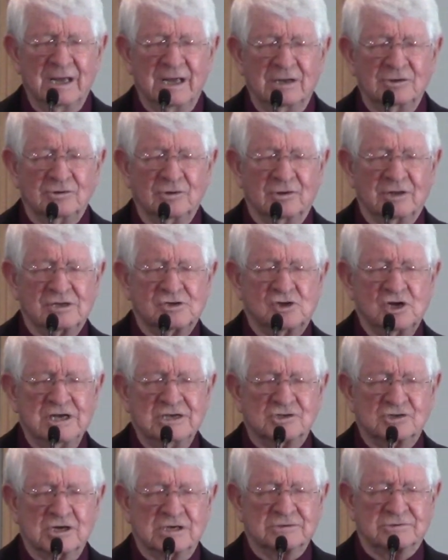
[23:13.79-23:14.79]
to the
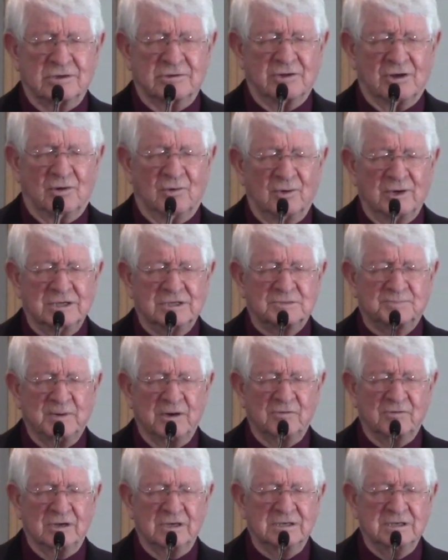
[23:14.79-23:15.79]
teachings of the Holy
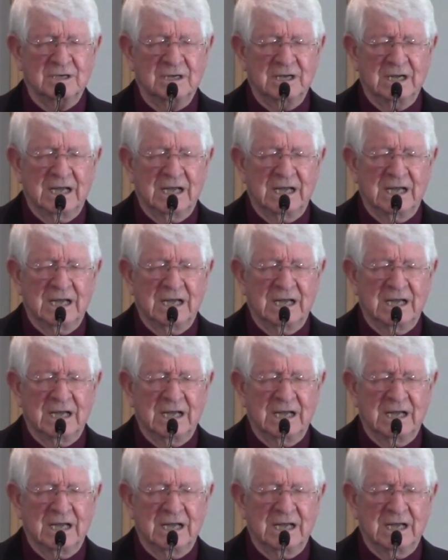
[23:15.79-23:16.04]
Spirit.